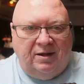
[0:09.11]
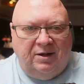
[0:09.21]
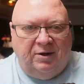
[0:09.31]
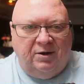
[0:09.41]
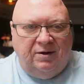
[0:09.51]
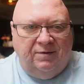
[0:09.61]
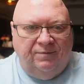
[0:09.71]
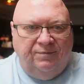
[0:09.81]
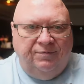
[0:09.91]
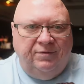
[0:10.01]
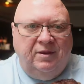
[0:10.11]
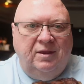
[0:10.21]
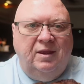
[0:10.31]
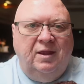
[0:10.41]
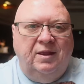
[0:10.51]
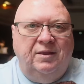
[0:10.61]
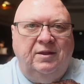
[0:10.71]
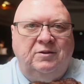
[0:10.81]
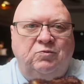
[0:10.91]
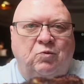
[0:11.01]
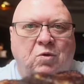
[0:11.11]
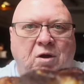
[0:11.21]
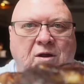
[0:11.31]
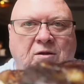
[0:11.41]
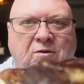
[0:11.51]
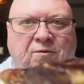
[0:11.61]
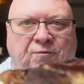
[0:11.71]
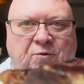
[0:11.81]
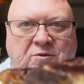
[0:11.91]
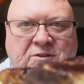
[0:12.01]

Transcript: here this wonderful